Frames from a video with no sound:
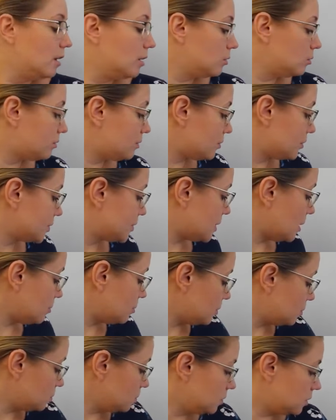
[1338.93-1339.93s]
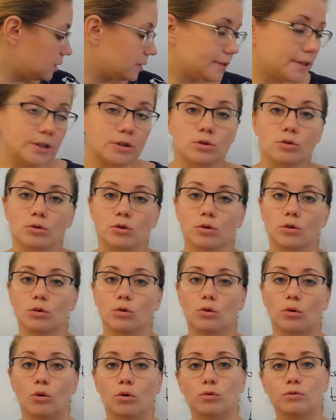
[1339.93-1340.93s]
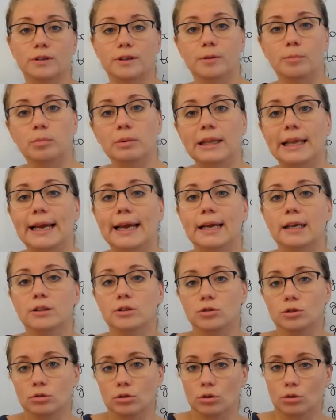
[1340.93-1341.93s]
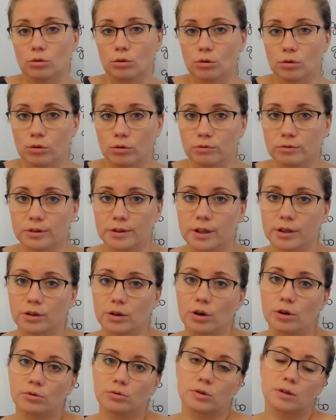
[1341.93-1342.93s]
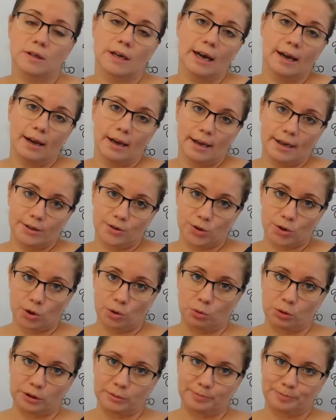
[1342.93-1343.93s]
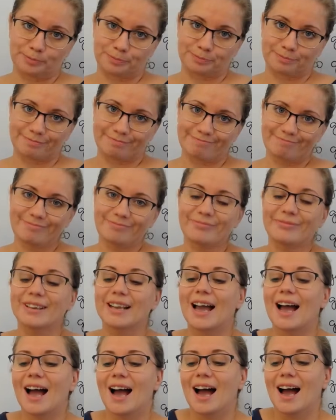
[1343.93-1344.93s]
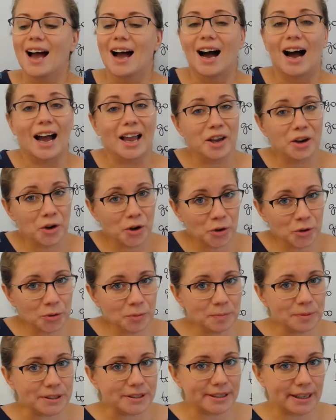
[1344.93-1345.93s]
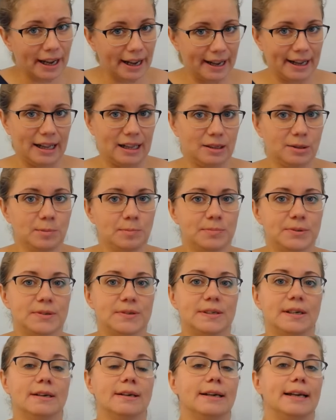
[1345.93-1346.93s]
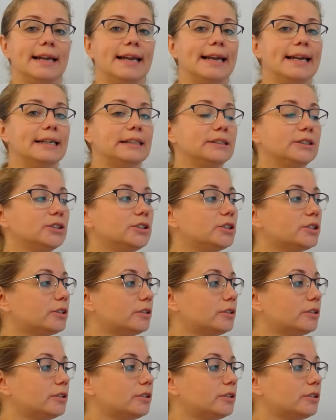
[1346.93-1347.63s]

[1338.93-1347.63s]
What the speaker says: For example, we will say to go over the plan, to go over the notes, and so on. I hope it helps, and